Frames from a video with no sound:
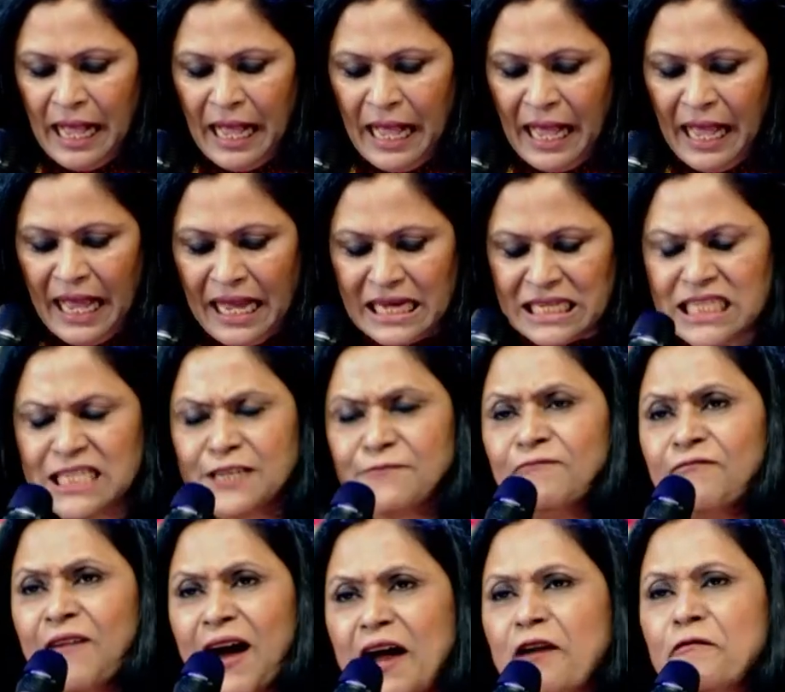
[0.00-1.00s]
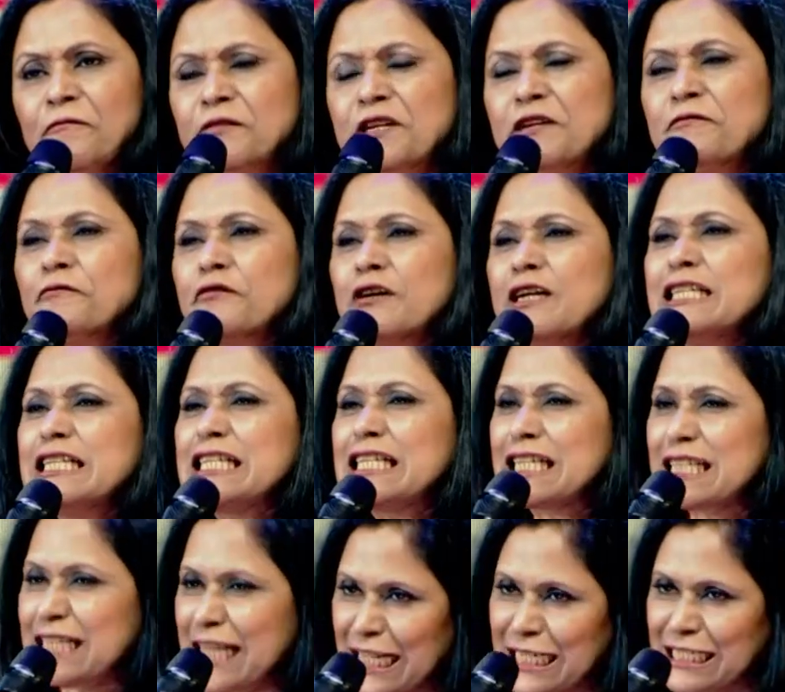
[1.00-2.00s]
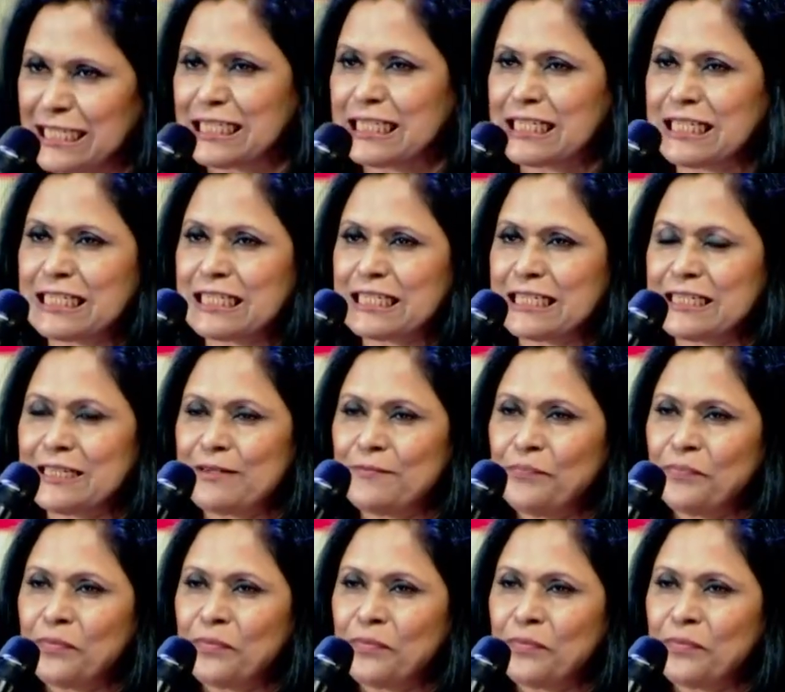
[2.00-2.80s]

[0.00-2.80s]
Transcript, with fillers: has five different sets